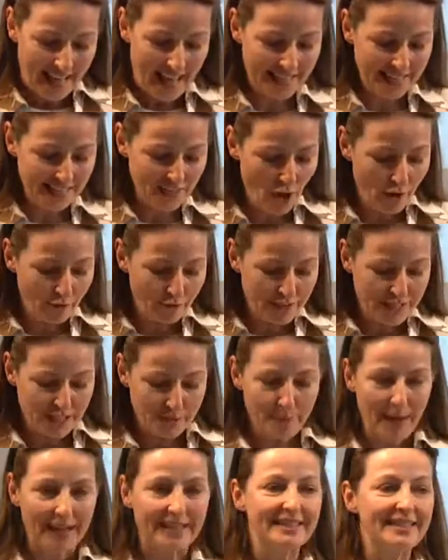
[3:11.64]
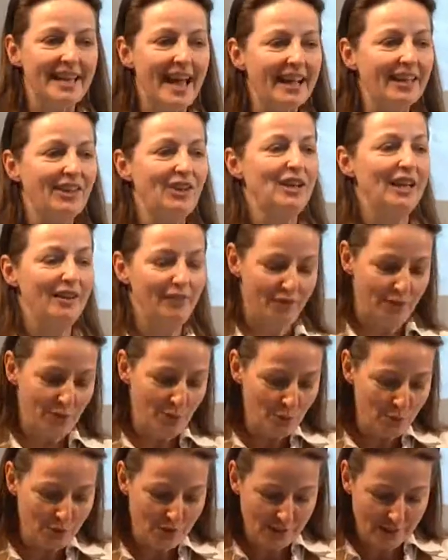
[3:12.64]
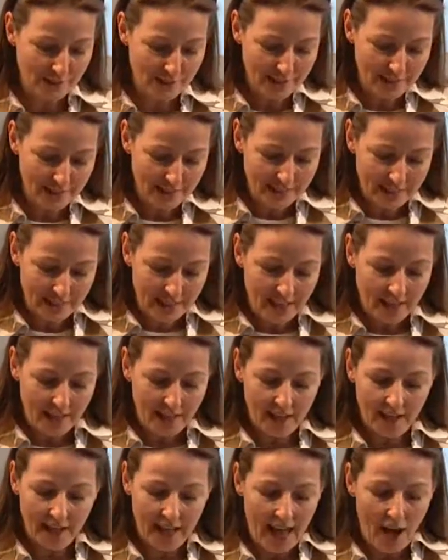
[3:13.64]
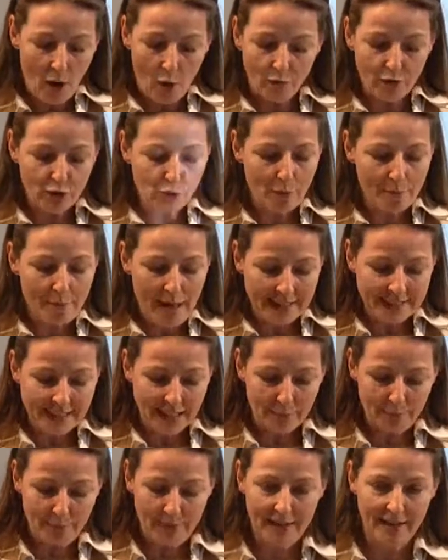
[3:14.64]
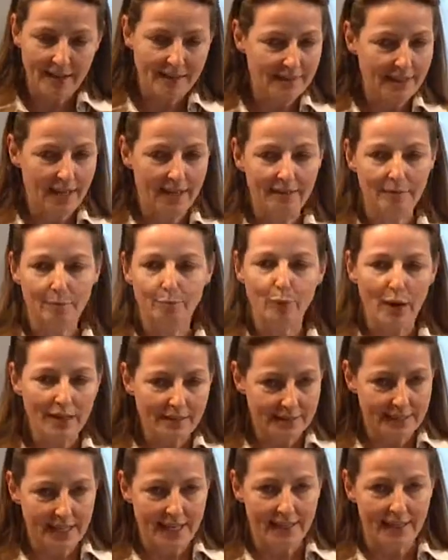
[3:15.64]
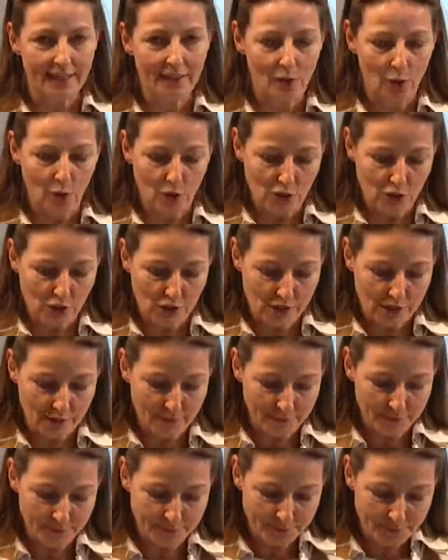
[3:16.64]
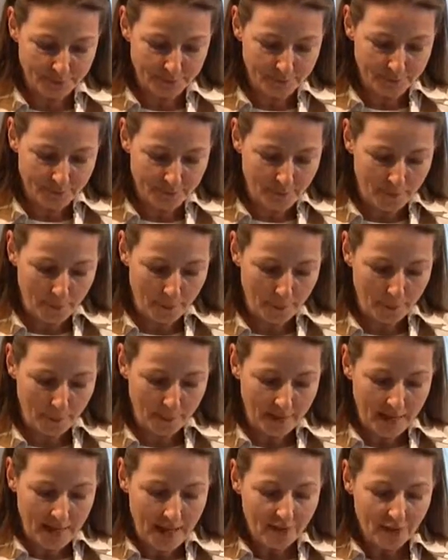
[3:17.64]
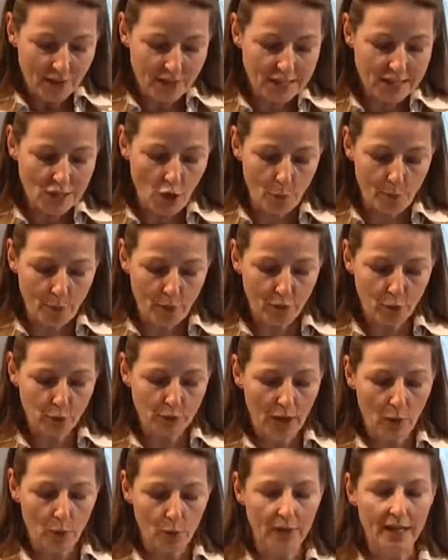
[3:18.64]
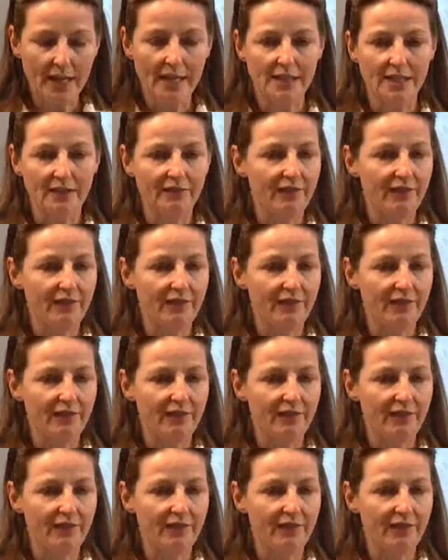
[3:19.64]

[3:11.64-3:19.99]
And it offers spectacular views over dramatic peaks and breathtaking gorges. The slope of Gudauri is